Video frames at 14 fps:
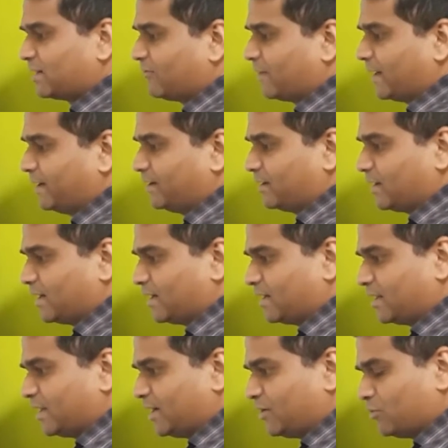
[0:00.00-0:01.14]
fine,
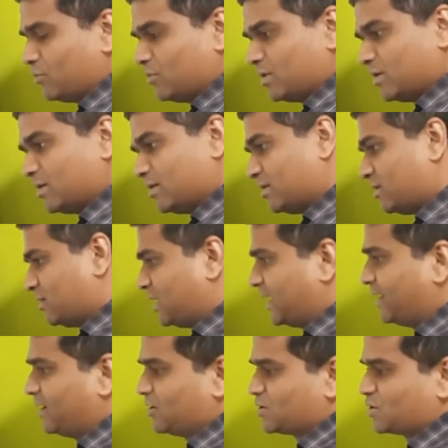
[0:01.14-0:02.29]
and they do a
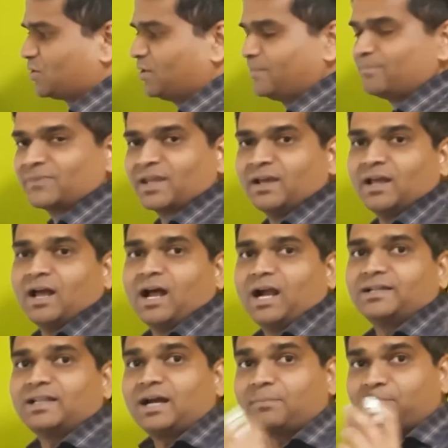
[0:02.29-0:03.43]
line also.
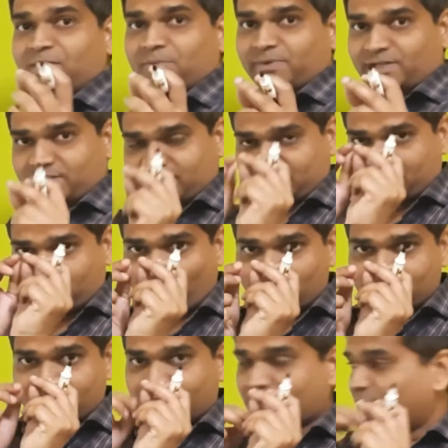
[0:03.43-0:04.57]
And the upper part, a small
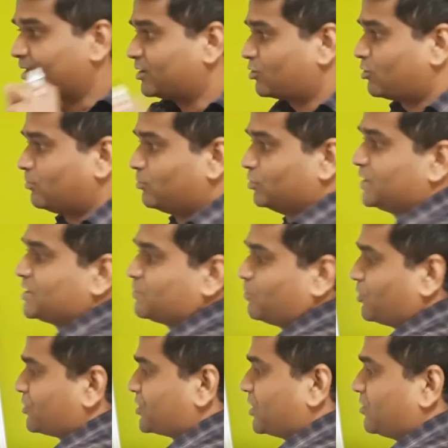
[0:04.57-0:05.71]
circle and the combo, this
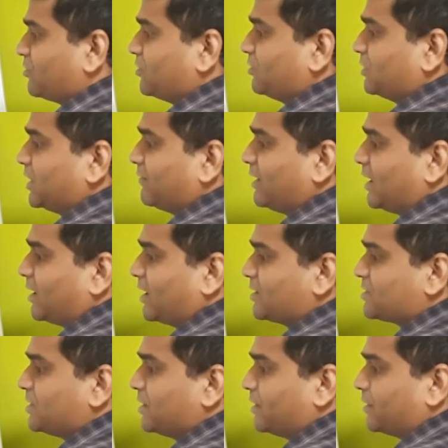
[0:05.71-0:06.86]
portion, they will attach
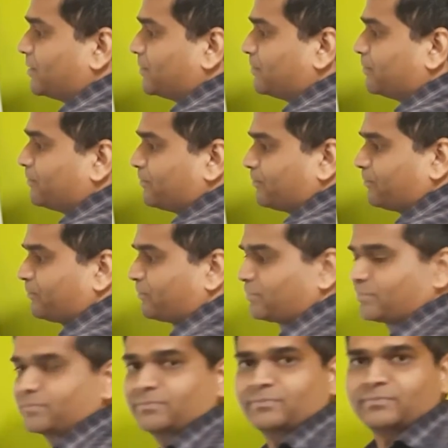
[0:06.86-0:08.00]
here.
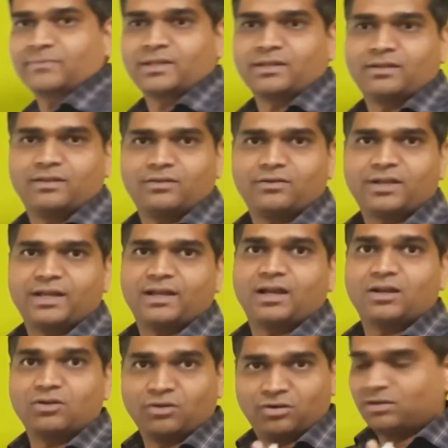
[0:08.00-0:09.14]
Okay,
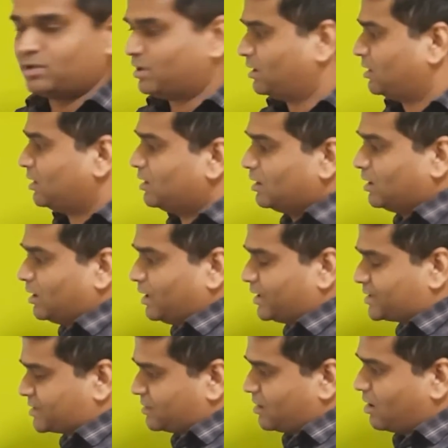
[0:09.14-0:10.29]
hello.
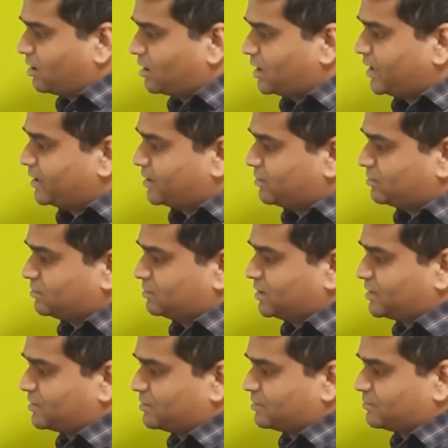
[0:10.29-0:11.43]
It's not like,
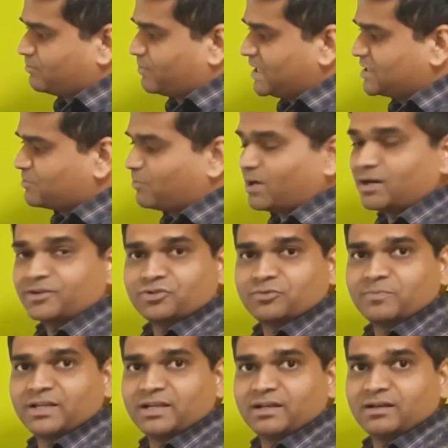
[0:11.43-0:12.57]
this base part should
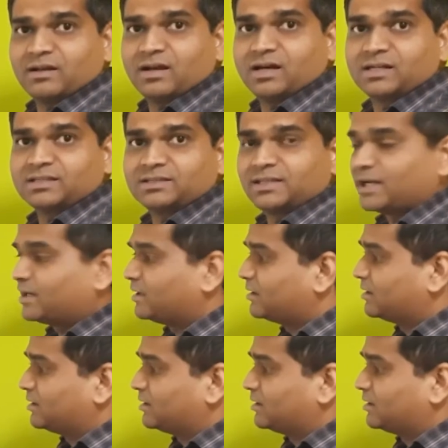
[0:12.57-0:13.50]
be in Earth and,